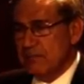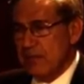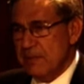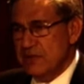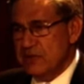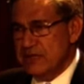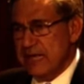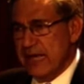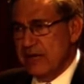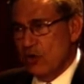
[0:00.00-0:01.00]
memory
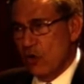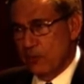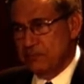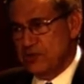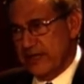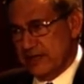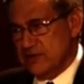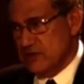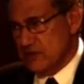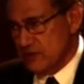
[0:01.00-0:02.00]
and
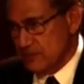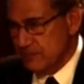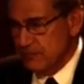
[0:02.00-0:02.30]
objects.